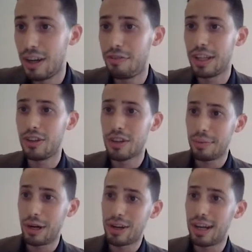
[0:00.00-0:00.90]
So if I talk
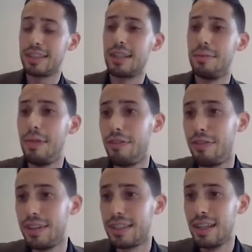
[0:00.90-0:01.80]
about classical
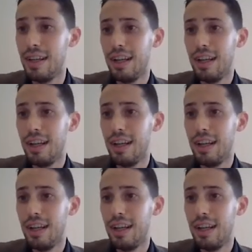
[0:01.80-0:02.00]
methods